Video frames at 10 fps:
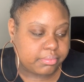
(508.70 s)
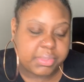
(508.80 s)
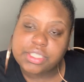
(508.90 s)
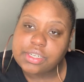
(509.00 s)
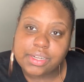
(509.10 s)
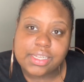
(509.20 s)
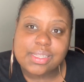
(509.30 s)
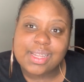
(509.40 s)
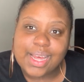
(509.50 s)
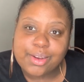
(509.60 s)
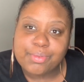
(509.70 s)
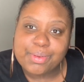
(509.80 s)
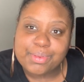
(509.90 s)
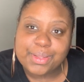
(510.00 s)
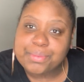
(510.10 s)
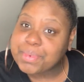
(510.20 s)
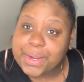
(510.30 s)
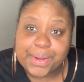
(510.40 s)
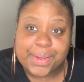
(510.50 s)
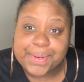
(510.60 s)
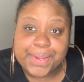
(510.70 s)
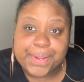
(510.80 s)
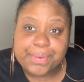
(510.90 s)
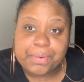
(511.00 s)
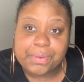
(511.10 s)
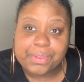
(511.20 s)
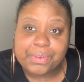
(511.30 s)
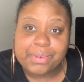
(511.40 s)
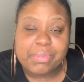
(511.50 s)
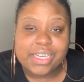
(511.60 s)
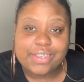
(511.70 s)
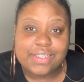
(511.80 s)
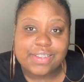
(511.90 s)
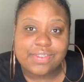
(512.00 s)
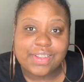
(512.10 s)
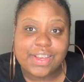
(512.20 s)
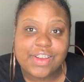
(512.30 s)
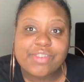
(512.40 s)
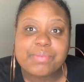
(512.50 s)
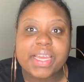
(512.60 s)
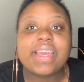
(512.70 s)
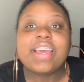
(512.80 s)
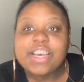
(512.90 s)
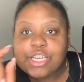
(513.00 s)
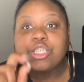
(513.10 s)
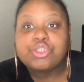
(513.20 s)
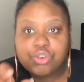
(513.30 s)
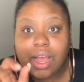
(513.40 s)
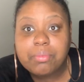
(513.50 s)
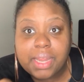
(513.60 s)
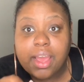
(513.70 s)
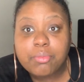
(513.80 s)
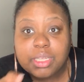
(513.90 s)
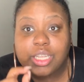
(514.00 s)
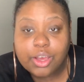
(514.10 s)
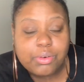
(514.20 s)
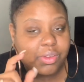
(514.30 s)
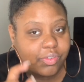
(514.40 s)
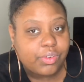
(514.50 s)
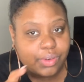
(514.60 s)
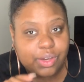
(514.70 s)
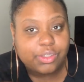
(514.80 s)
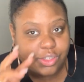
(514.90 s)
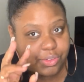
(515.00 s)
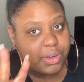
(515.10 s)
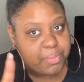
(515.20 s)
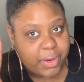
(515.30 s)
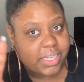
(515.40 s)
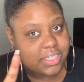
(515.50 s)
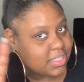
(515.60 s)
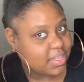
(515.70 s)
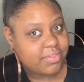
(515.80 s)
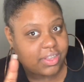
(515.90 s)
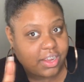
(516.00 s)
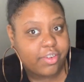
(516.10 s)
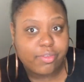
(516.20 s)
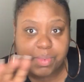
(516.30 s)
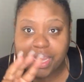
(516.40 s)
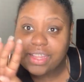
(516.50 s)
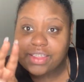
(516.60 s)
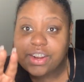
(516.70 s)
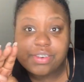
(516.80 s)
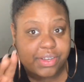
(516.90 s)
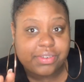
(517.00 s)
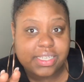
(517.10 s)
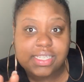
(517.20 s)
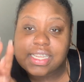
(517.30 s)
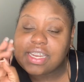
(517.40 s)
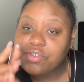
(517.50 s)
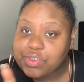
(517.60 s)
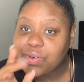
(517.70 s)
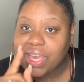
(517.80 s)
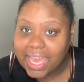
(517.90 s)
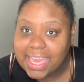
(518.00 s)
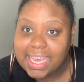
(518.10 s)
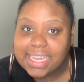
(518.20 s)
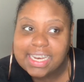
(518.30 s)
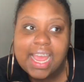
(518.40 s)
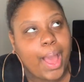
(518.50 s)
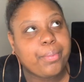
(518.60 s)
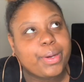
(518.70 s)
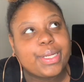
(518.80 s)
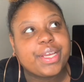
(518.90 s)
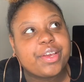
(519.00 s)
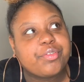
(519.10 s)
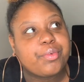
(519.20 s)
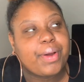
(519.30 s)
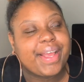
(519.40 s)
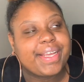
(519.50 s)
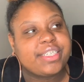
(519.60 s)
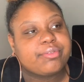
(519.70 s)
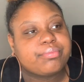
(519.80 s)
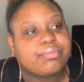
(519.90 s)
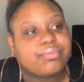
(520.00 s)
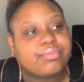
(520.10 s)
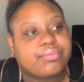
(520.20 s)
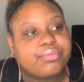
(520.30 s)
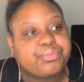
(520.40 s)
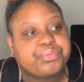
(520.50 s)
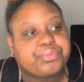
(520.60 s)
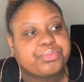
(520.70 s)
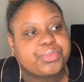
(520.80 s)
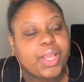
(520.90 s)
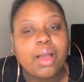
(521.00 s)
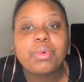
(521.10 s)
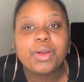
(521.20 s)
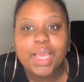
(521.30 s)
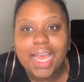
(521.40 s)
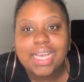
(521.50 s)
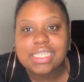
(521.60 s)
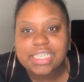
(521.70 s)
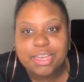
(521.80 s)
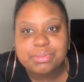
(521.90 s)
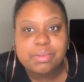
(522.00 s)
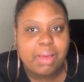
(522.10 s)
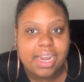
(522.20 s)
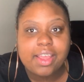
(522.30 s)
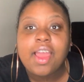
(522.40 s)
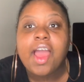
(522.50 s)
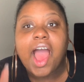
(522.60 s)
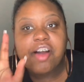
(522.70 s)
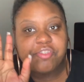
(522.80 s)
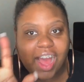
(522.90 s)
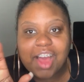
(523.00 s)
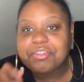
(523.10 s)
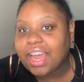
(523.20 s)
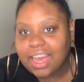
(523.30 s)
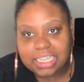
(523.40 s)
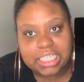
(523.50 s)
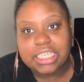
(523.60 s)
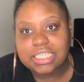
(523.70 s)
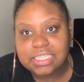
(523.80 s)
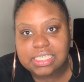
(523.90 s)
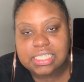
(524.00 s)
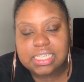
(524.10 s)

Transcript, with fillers: but you know, that's a lot of people in America that don't know the three branches of the government. Drop down below if you know the three branches of the government and their duties. And if you can, I'm going to give away, I'm going to cash app somebody $5.